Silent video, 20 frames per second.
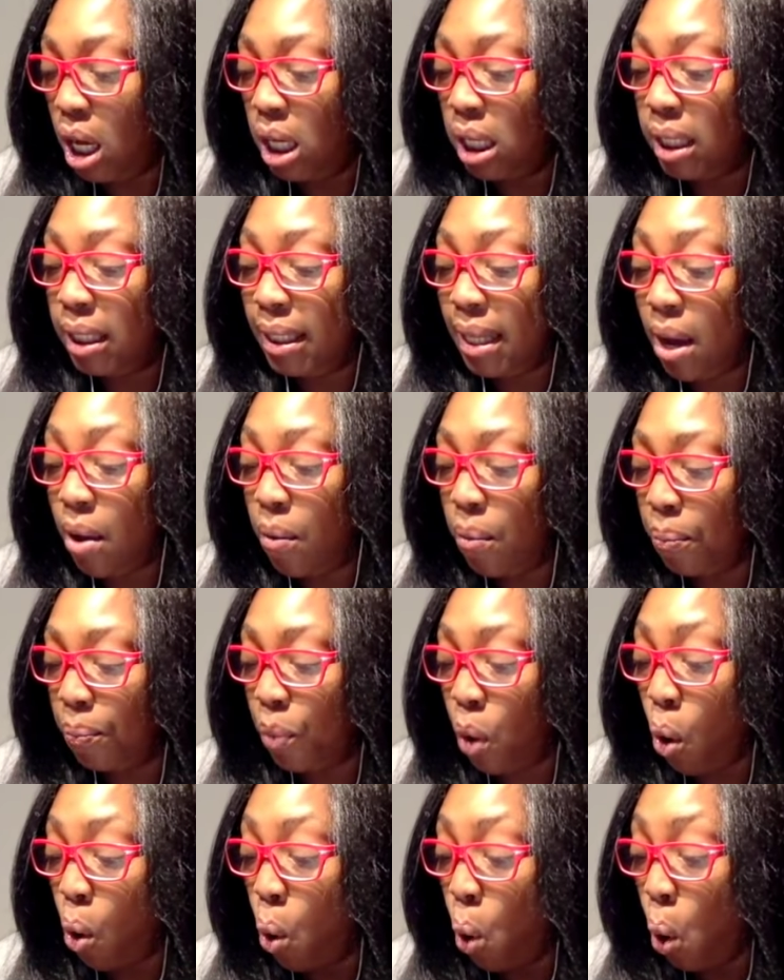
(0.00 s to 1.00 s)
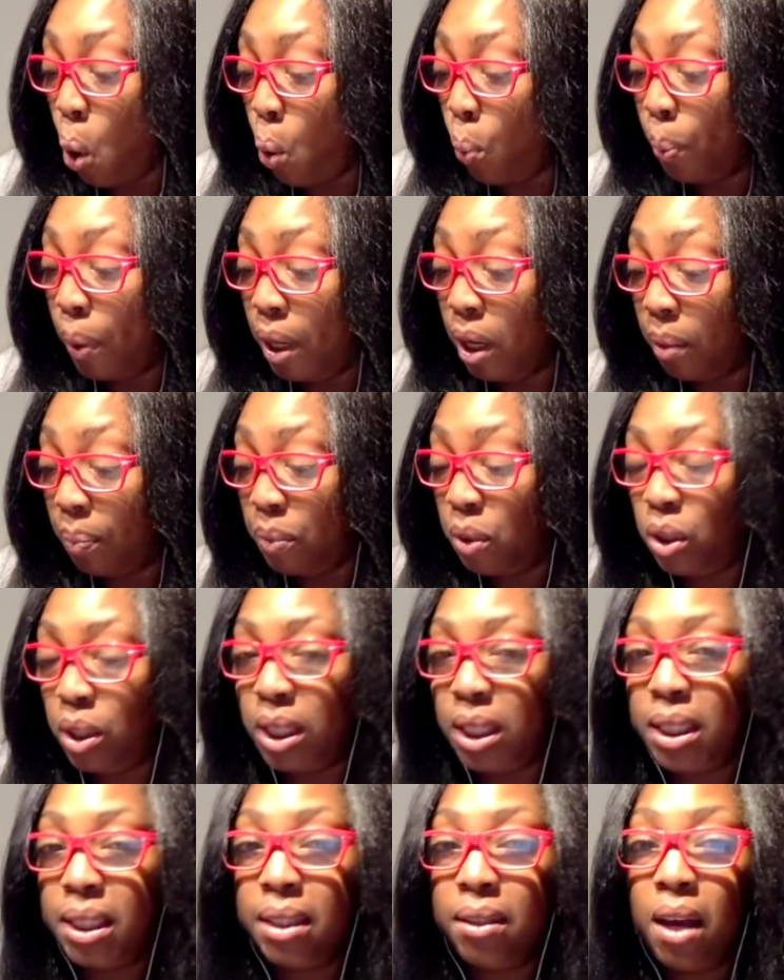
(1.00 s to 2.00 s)
So open up to
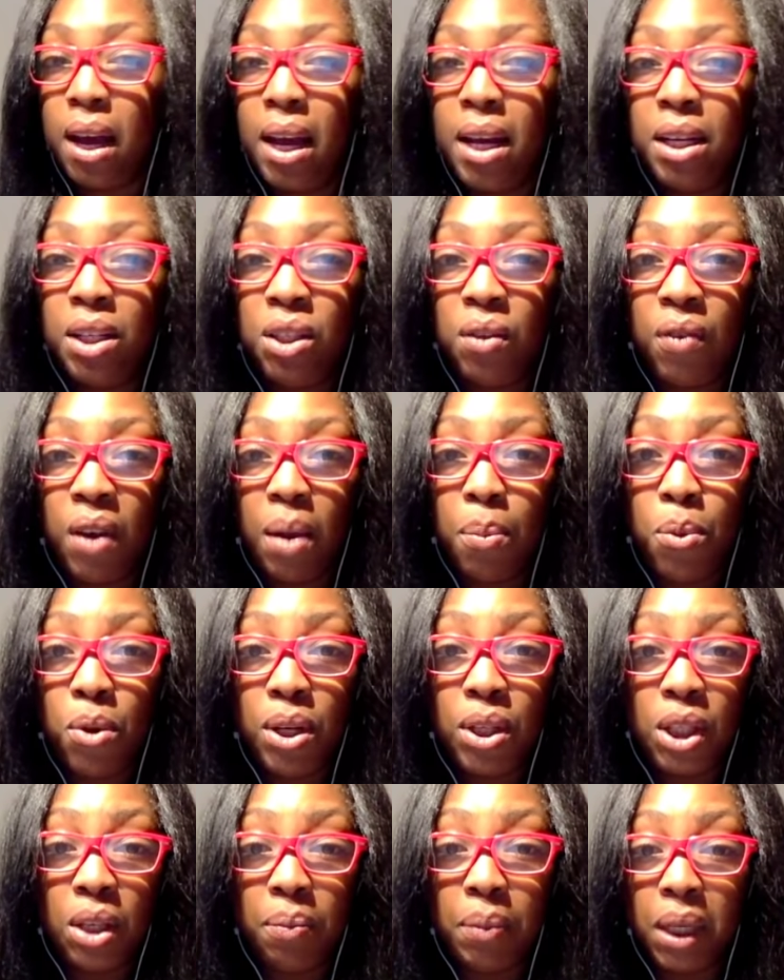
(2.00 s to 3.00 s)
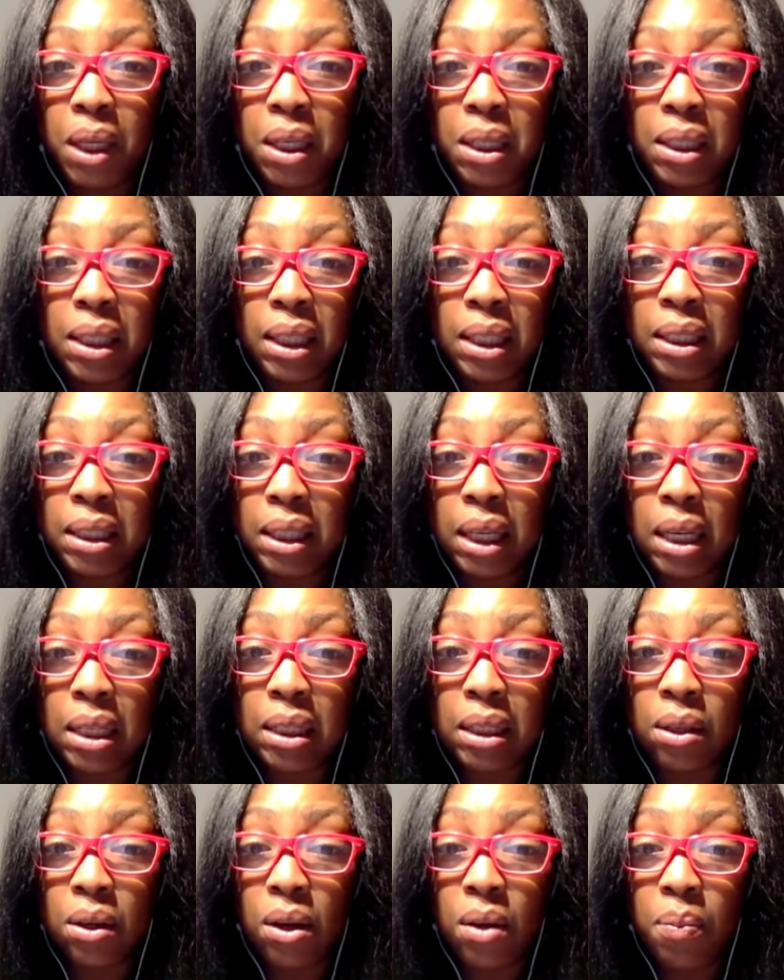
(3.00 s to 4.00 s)
this energy vibration, because
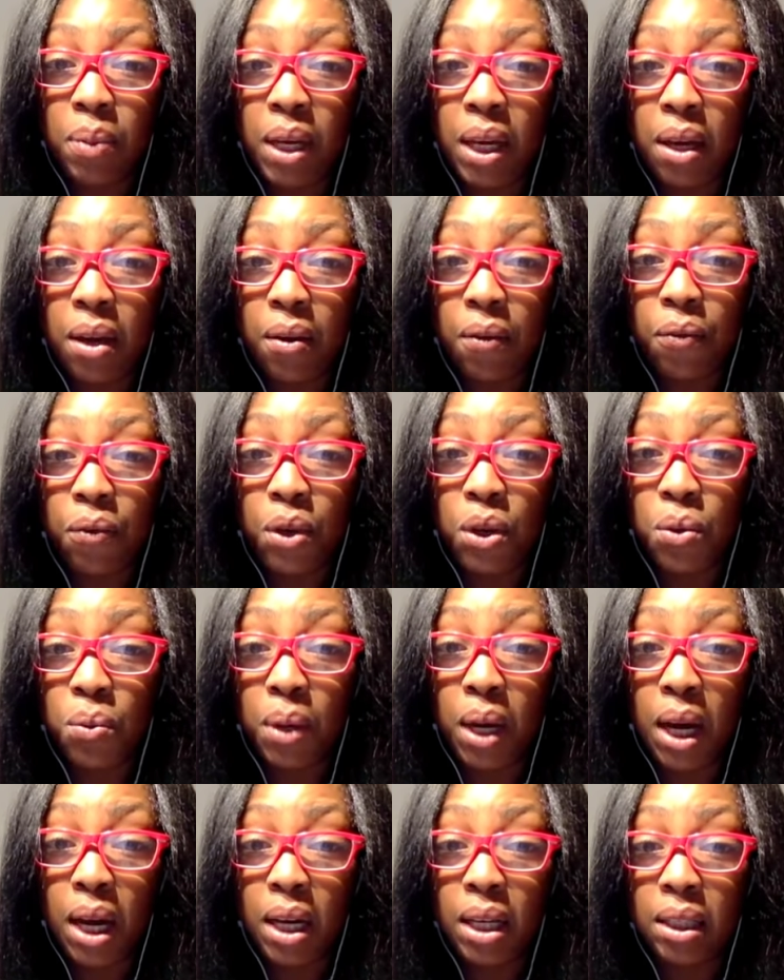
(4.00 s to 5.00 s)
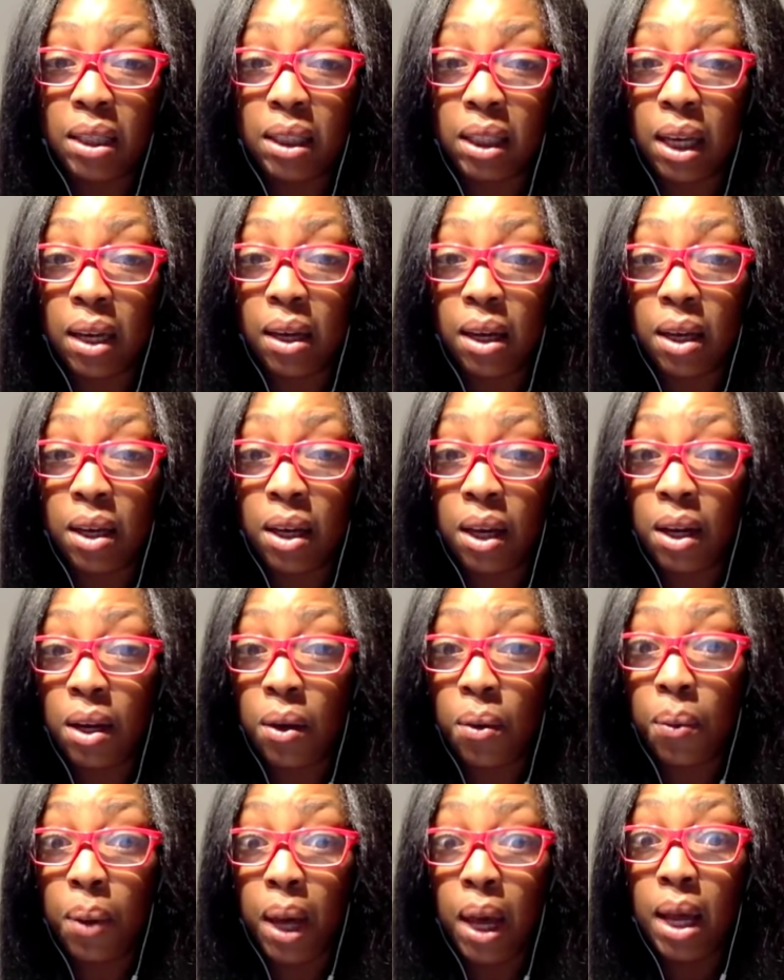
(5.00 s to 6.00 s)
it's going to be here for you guys. You
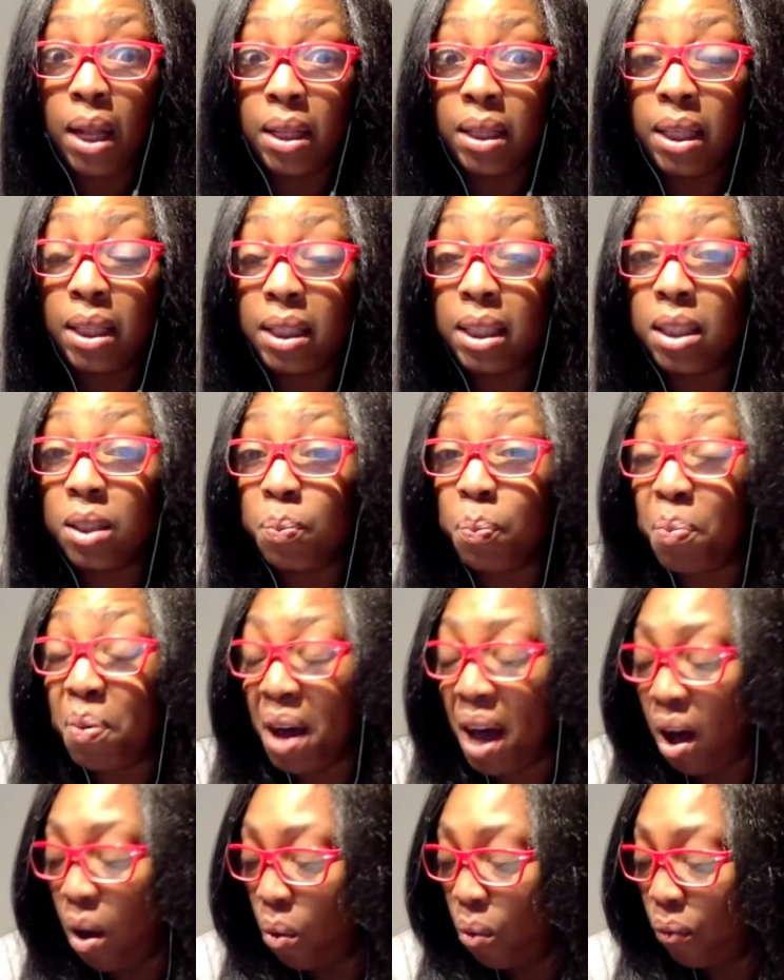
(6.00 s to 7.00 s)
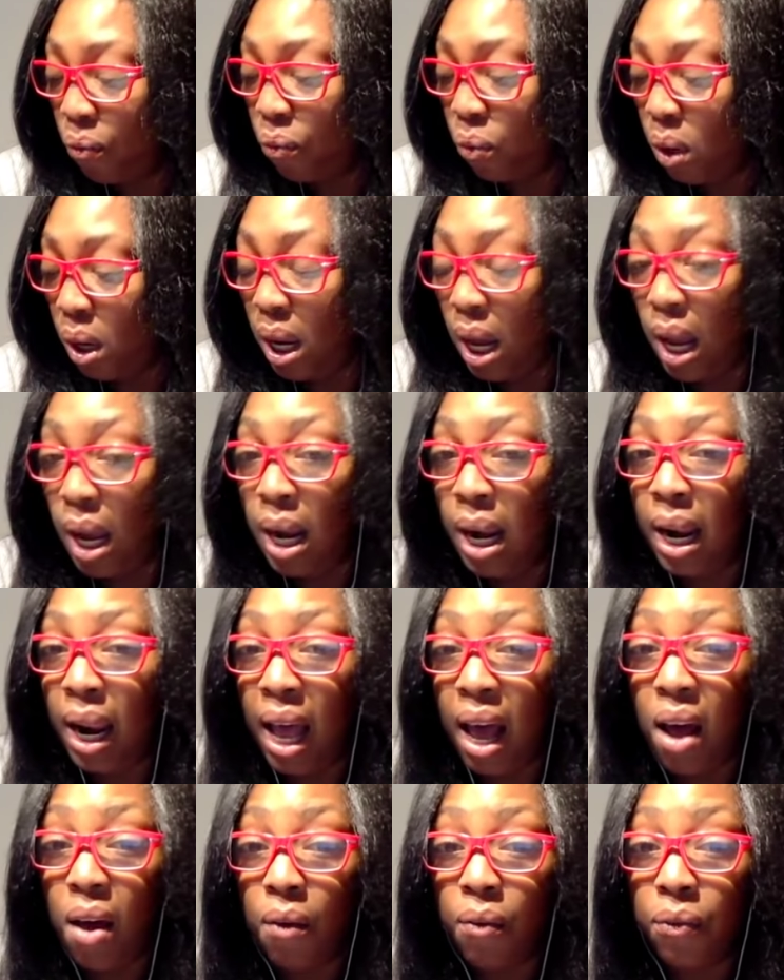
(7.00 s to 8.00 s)
know, this is powerful
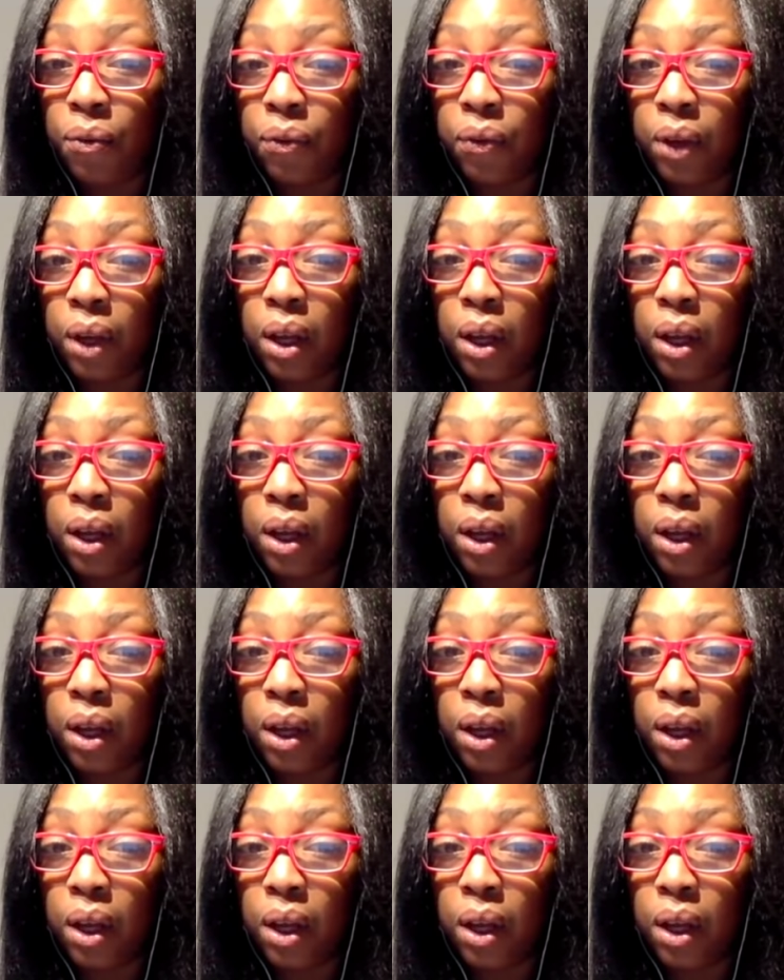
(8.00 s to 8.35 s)
love.